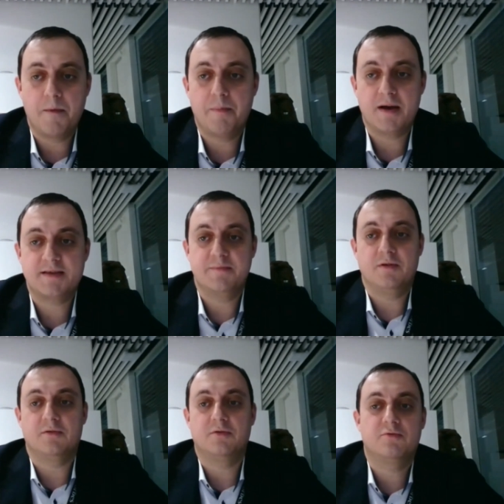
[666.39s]

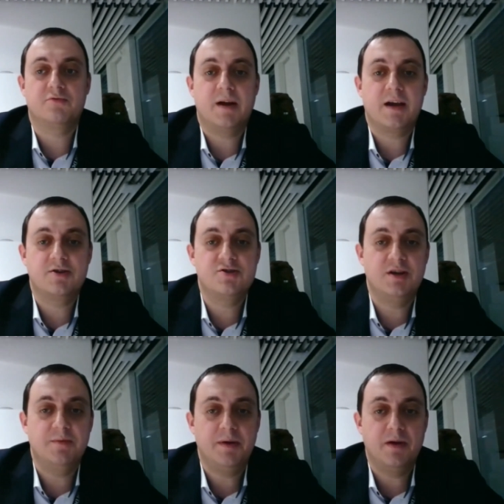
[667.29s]
possible to track
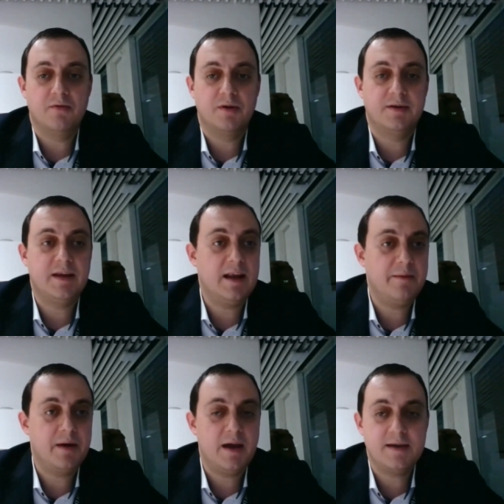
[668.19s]
GDP on a daily
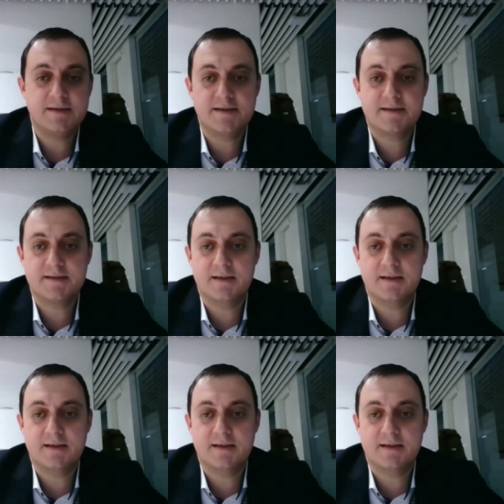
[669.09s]
basis.